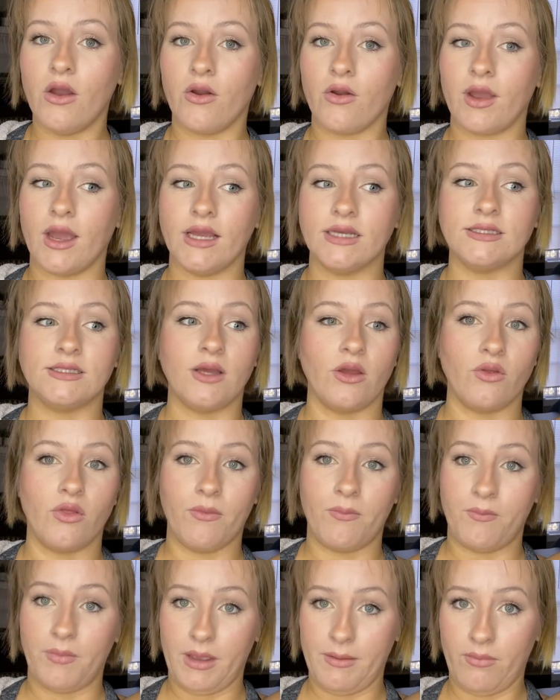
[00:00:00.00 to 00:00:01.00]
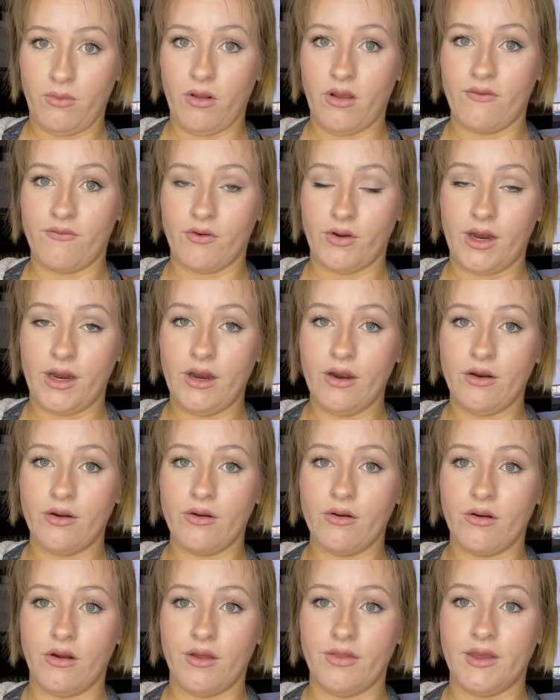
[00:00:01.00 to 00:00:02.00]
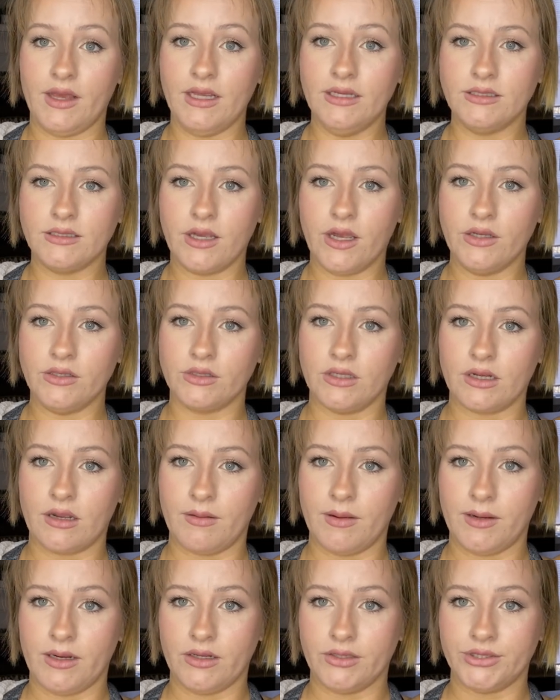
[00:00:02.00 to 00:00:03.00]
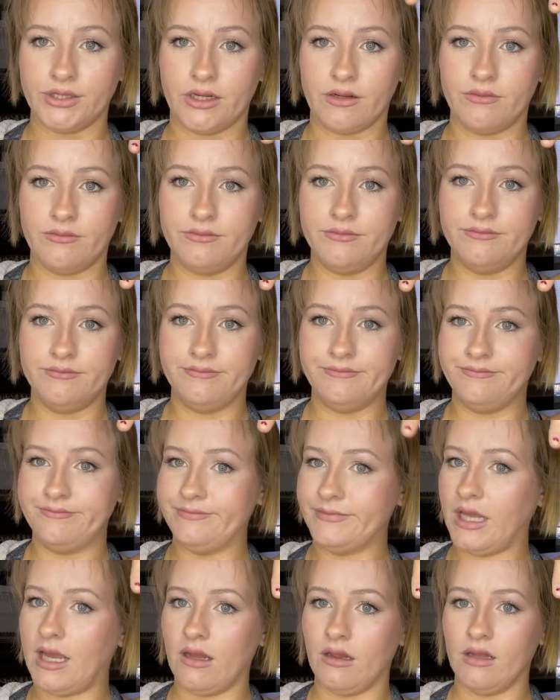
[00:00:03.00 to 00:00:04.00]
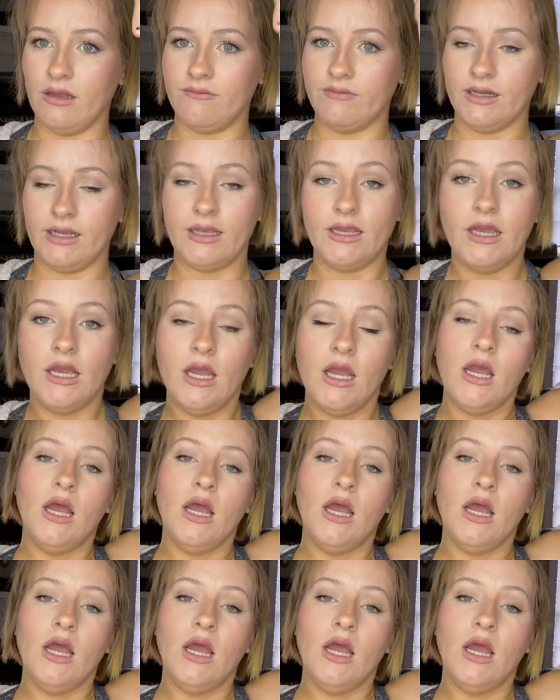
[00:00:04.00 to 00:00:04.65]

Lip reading: Okay, so the people over here on the East Coast, look at my nails, y'all. How lovely.